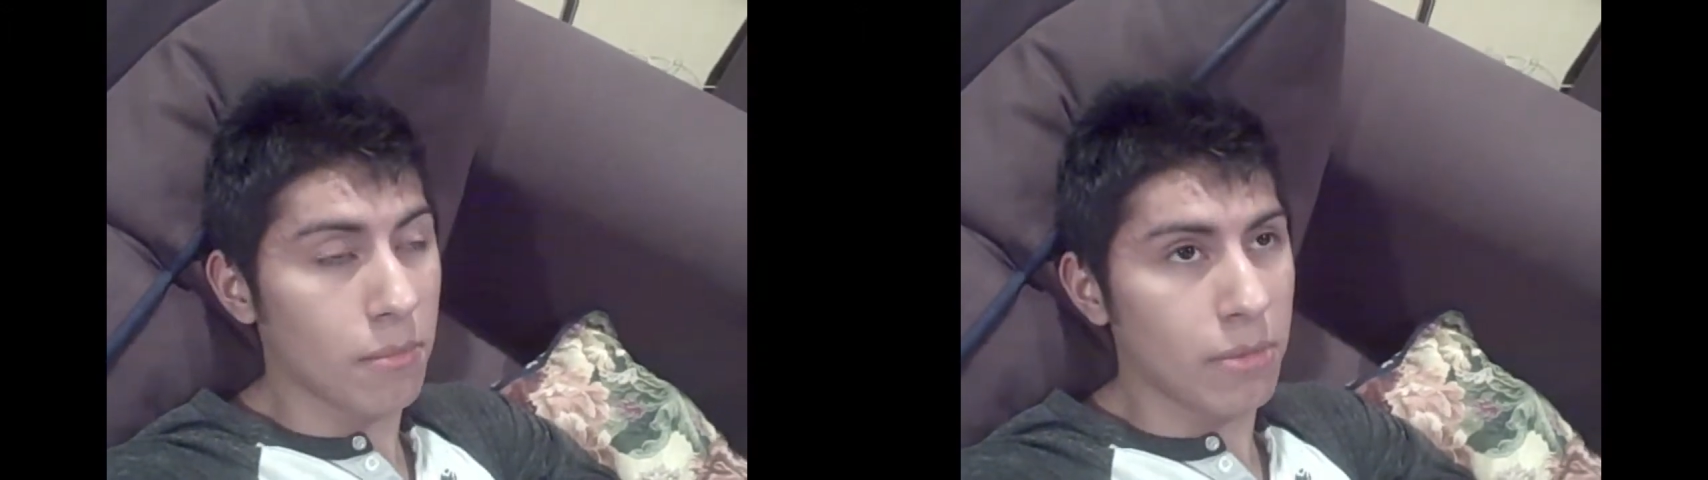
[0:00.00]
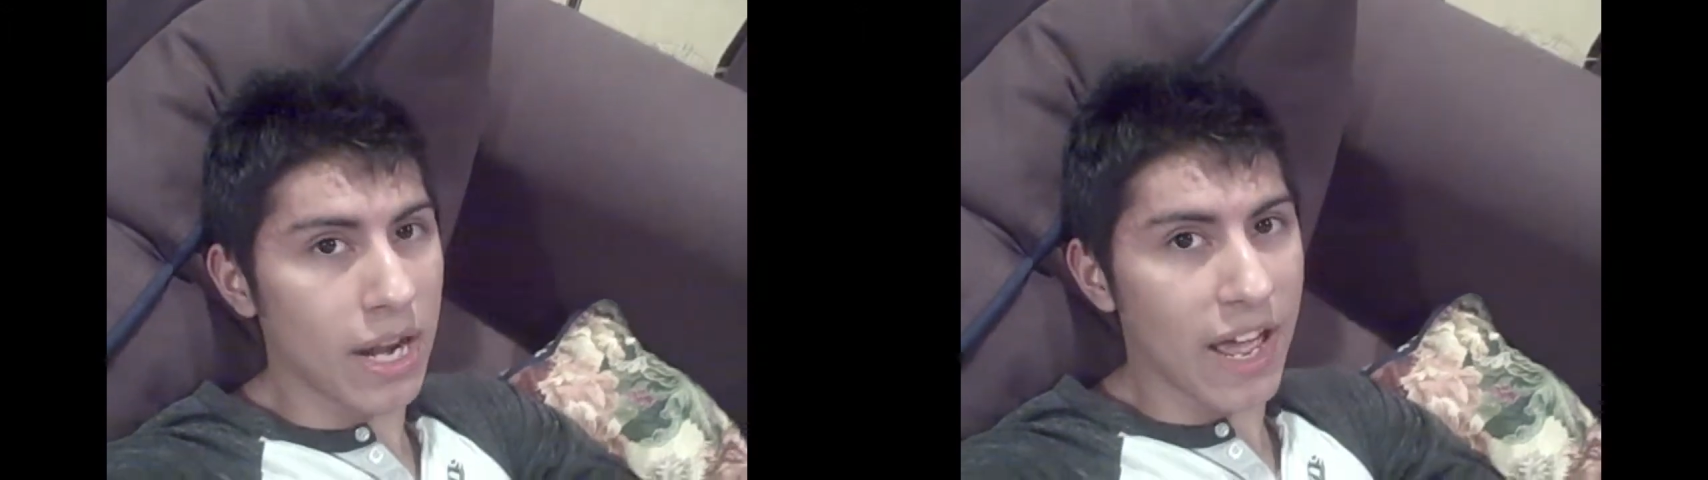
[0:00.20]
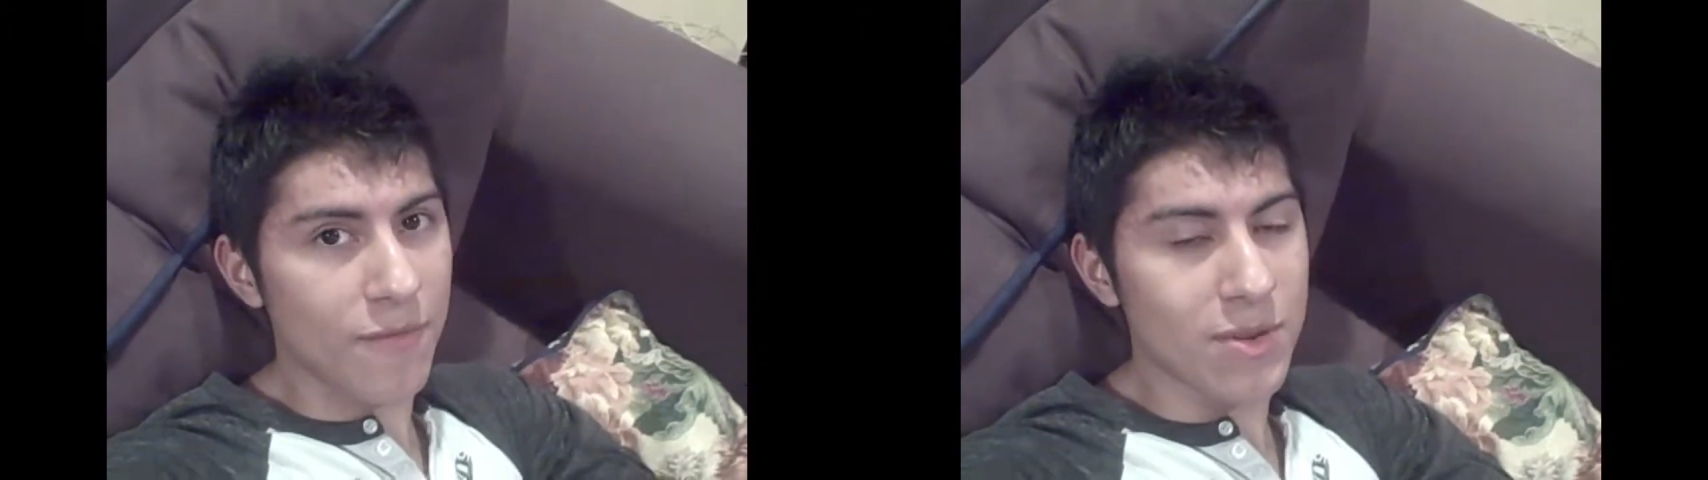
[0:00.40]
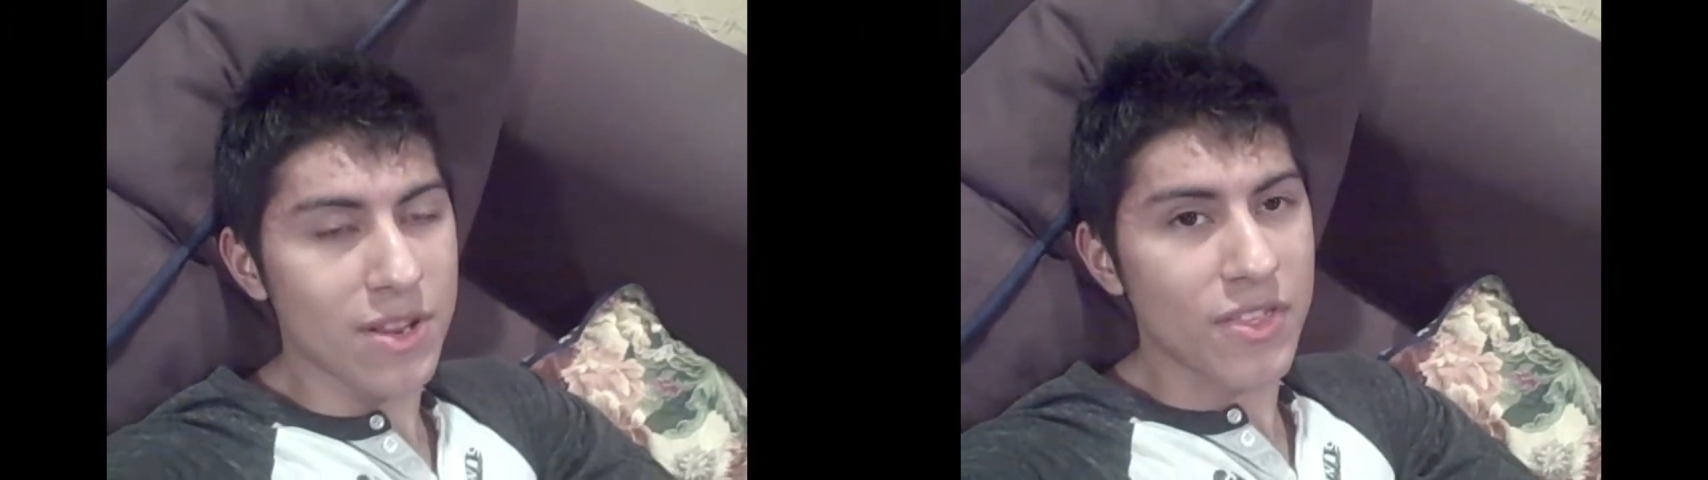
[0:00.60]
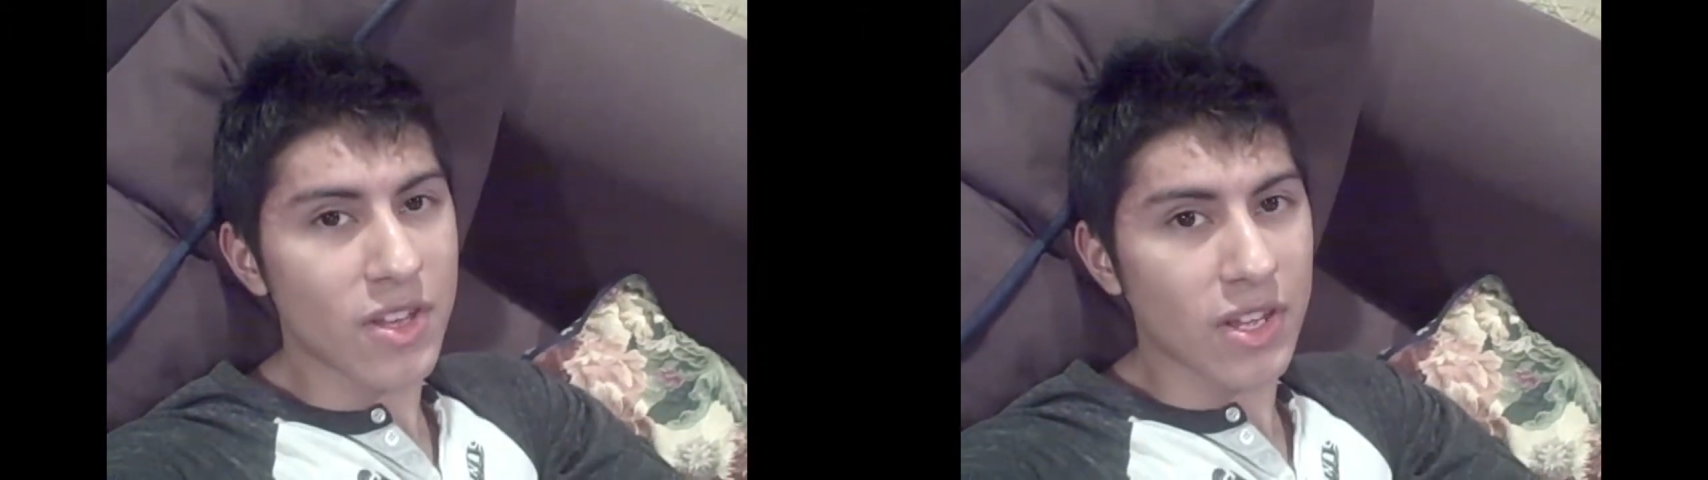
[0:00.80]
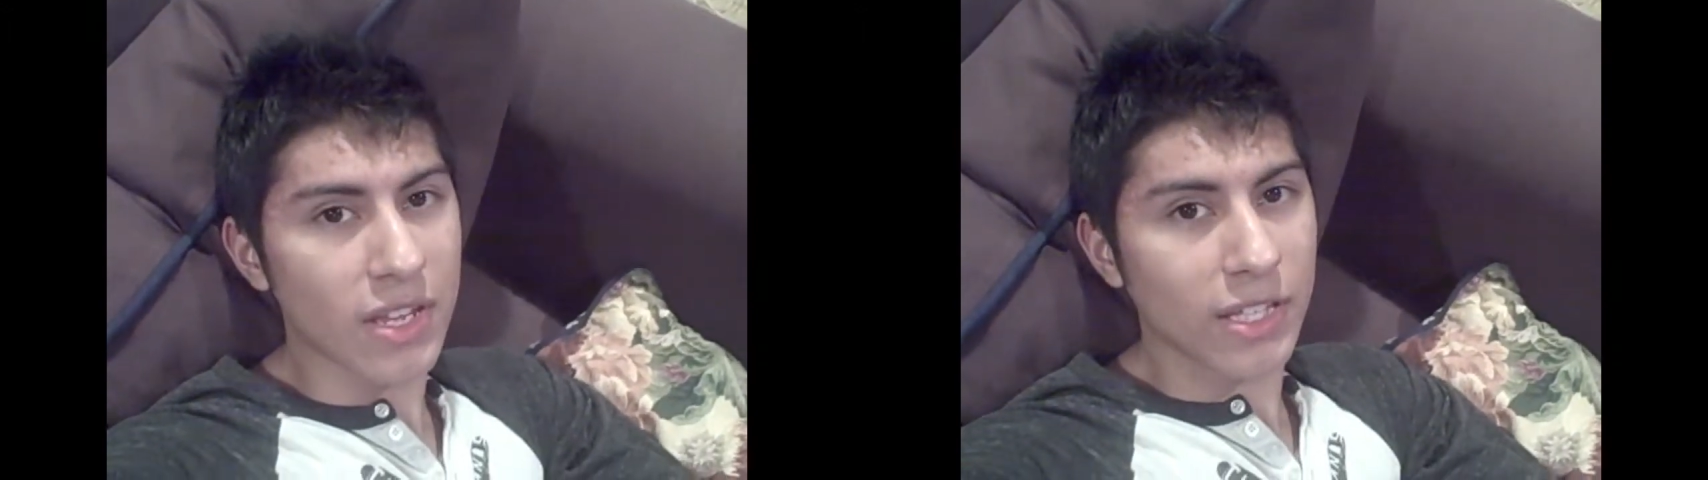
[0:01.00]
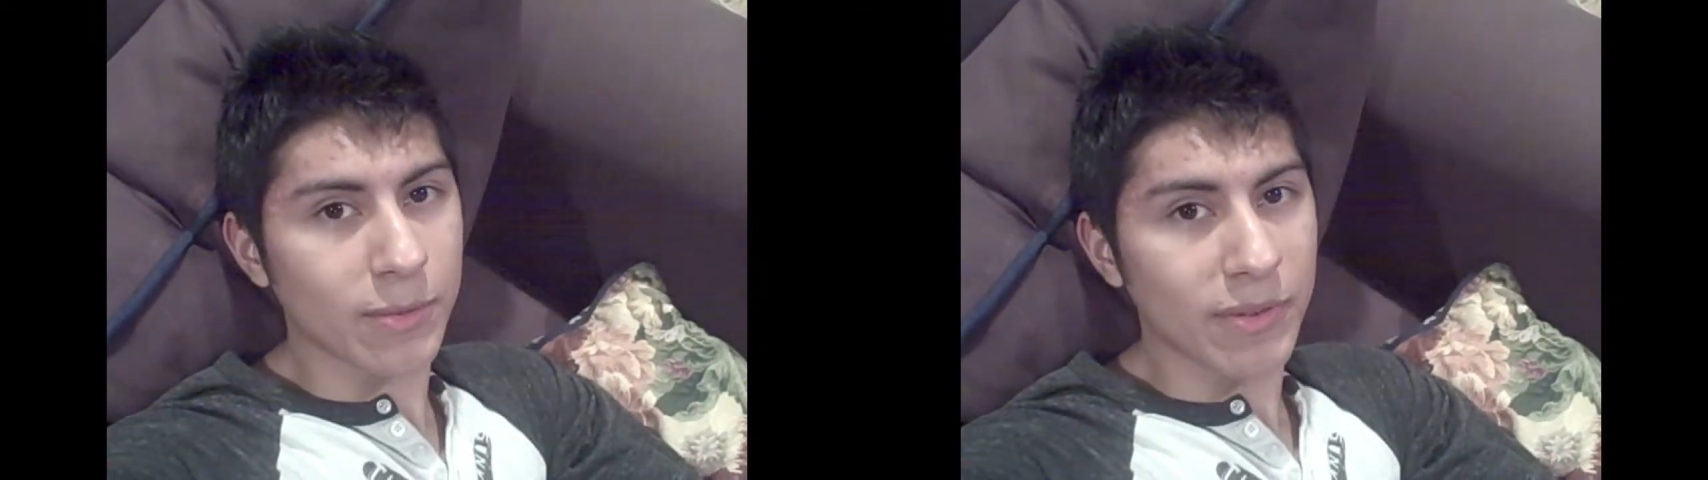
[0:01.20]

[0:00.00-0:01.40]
but I've been thinking it's